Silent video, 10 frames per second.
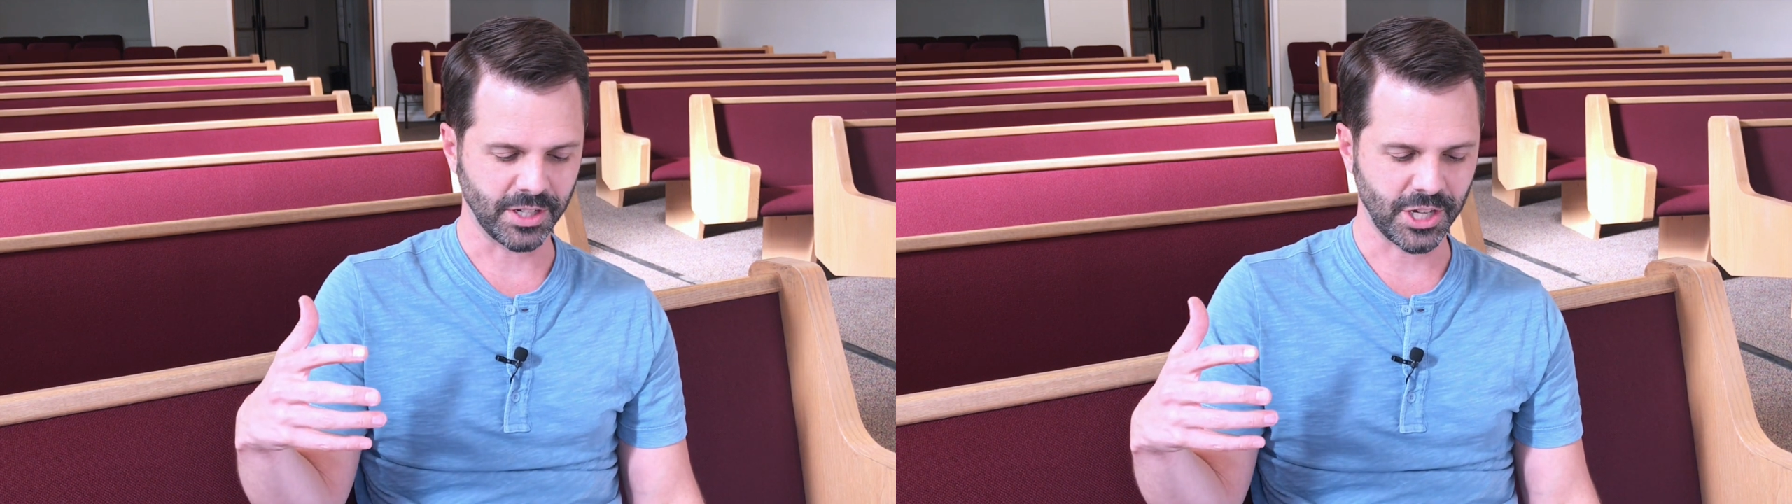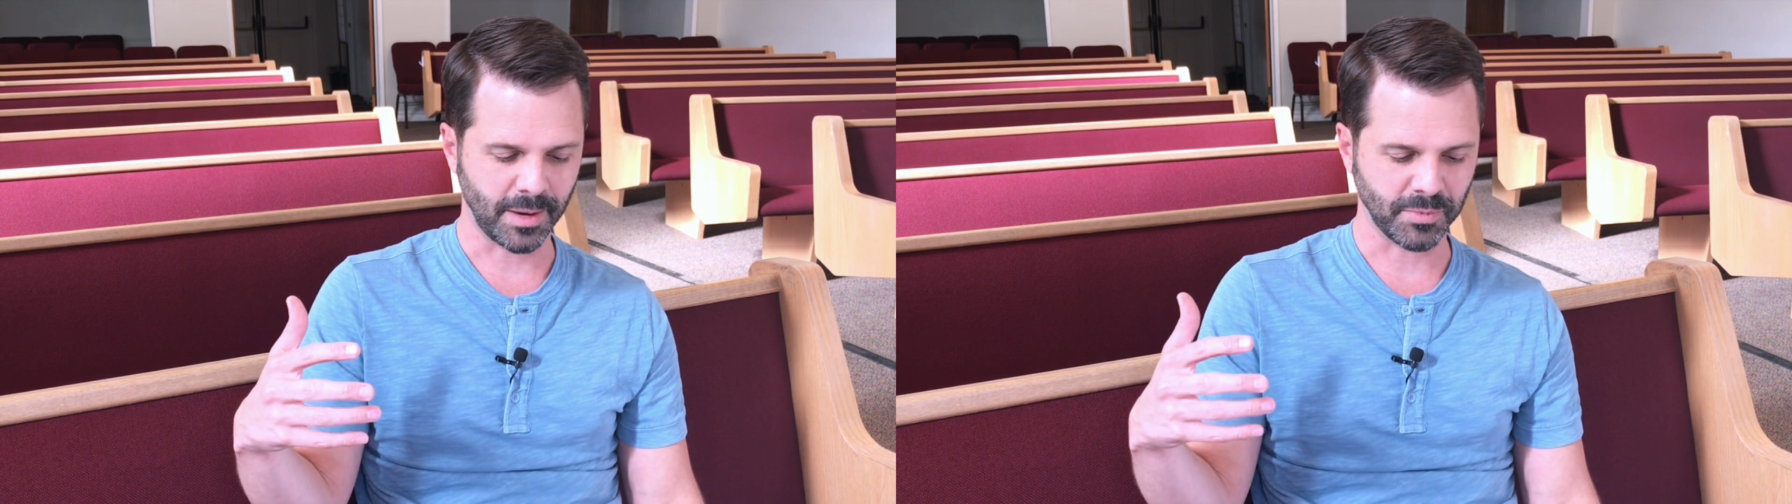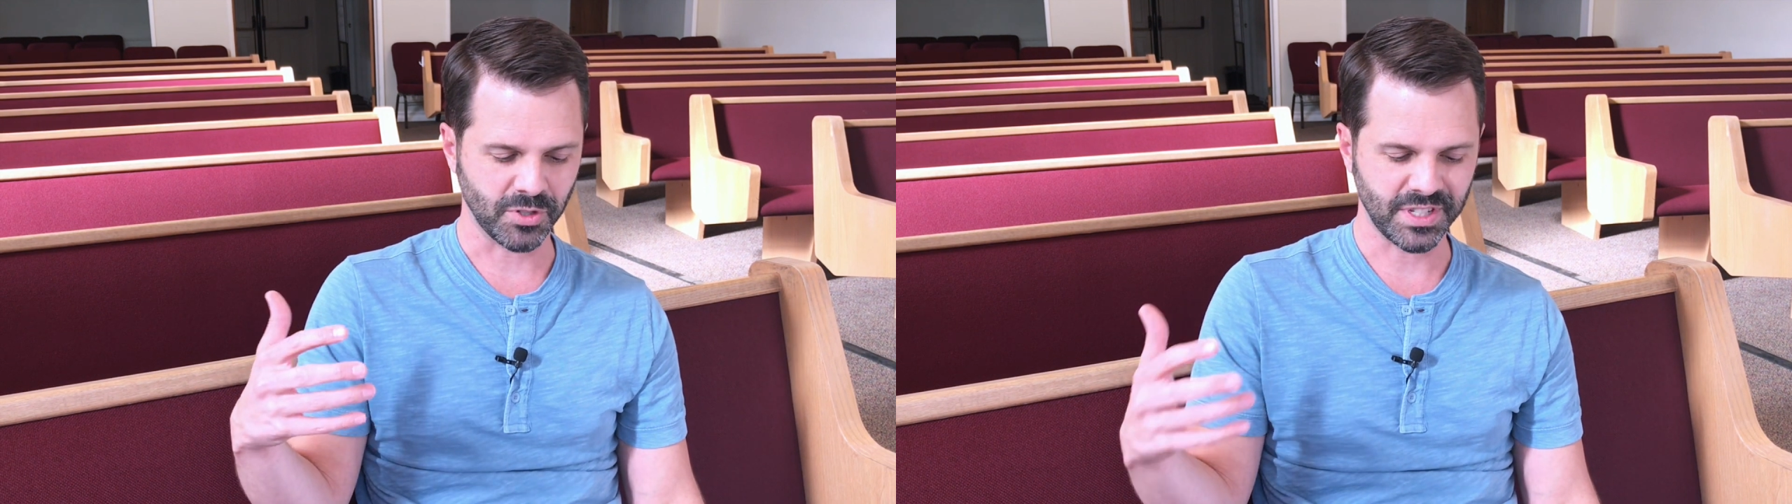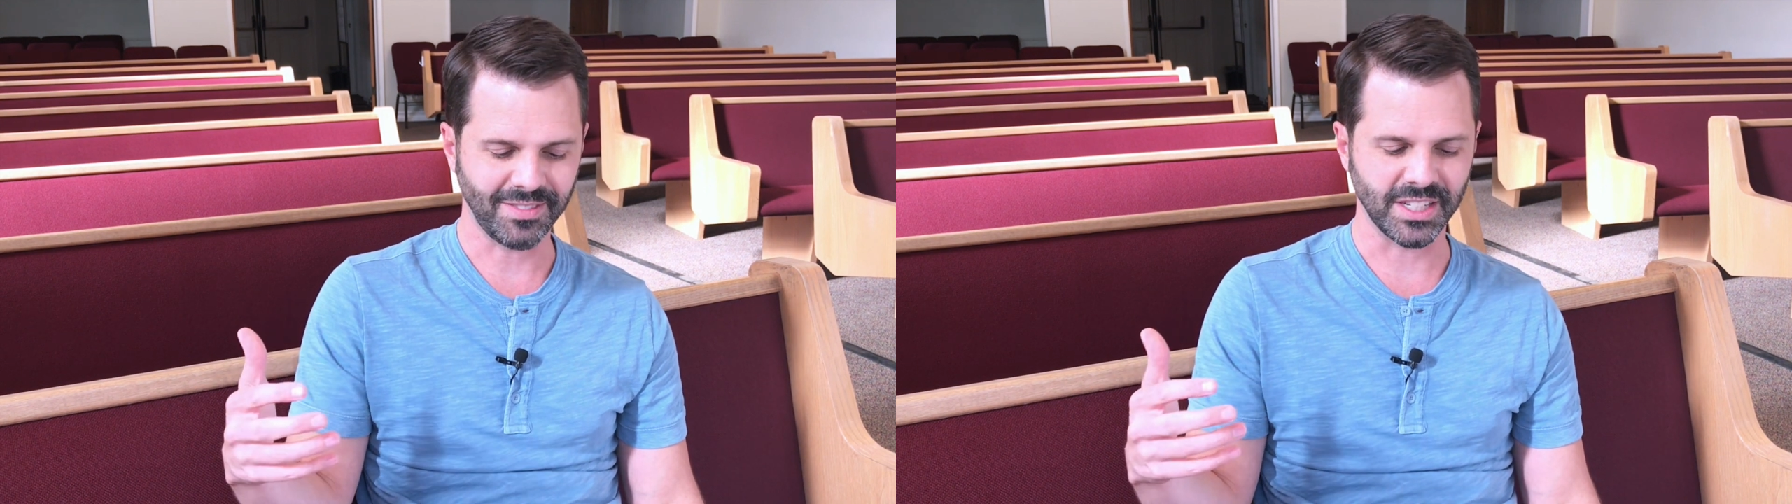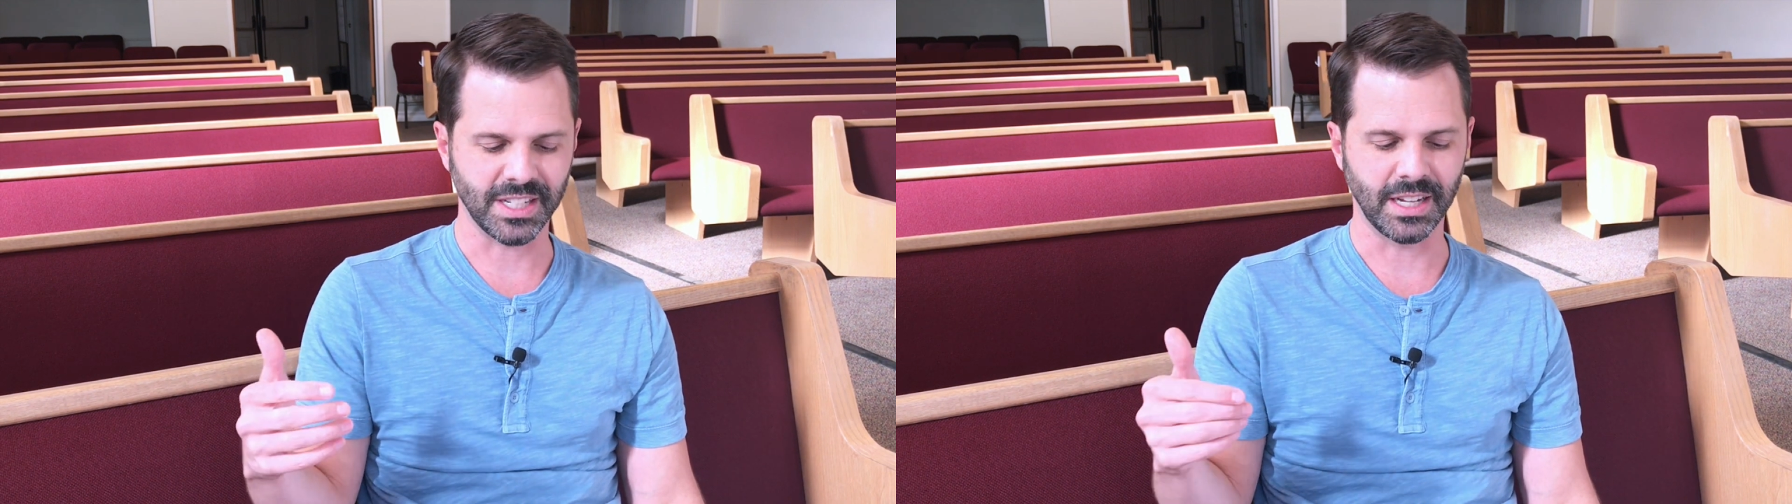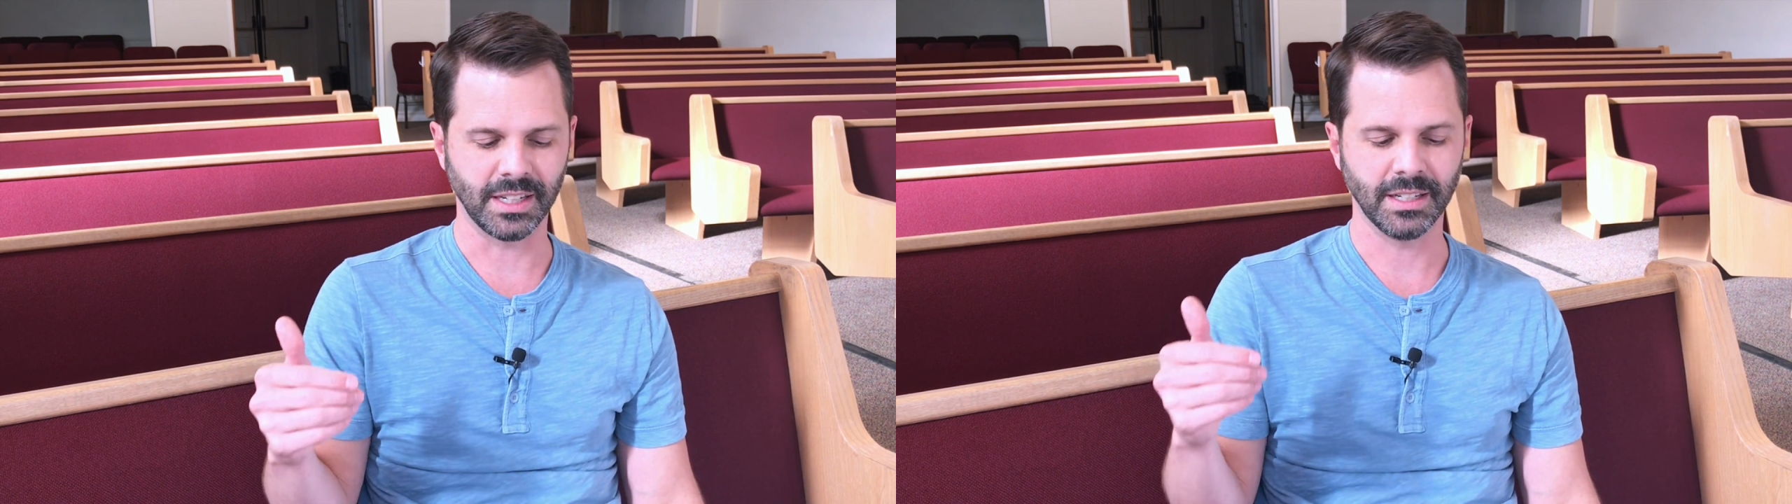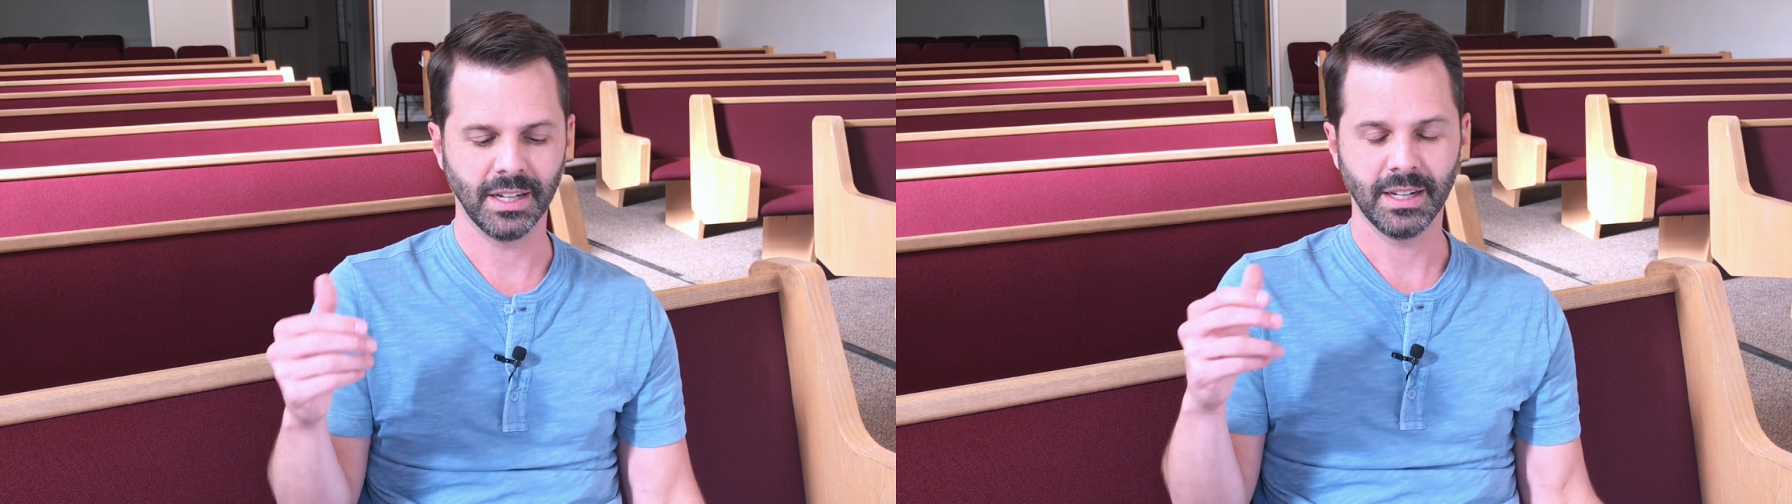chapter 17,